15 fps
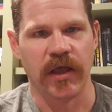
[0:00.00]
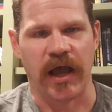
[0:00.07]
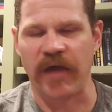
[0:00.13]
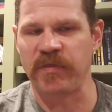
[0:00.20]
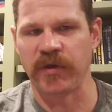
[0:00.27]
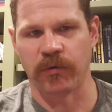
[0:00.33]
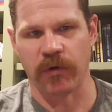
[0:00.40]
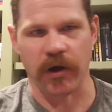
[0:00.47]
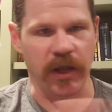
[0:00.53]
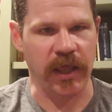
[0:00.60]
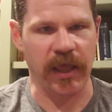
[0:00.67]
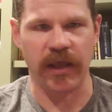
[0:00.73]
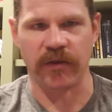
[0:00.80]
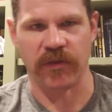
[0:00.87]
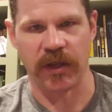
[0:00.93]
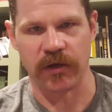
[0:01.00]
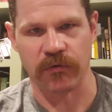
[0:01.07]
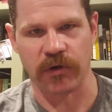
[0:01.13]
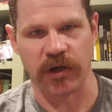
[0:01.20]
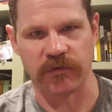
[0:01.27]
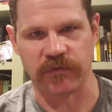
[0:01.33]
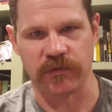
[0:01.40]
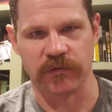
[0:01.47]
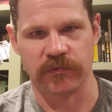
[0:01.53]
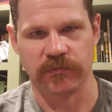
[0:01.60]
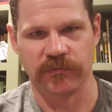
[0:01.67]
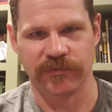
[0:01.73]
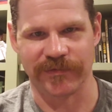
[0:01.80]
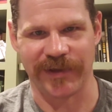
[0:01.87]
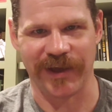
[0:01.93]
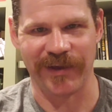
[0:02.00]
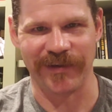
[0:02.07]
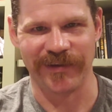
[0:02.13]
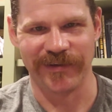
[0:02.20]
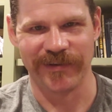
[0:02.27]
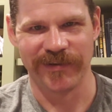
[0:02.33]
I think we're already headed that direction. Okay,